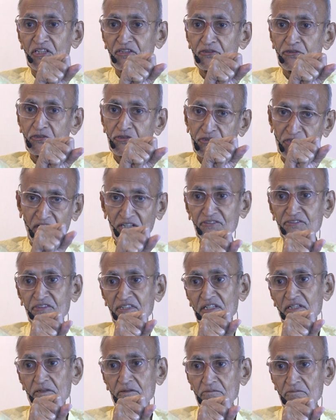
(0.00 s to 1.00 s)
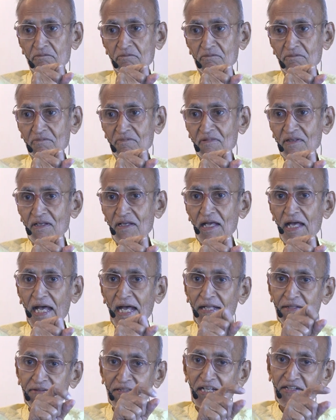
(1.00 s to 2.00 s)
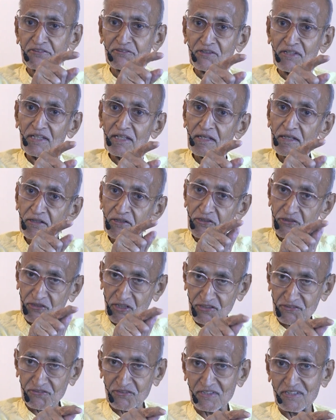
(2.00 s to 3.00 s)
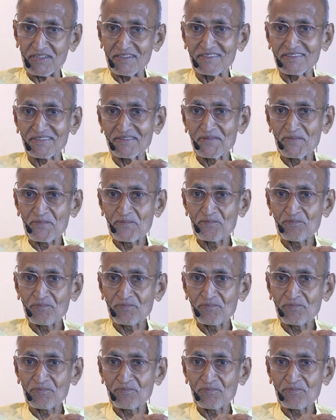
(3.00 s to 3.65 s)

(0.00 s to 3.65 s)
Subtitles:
Chit Shakti, and that's the Kshatriya.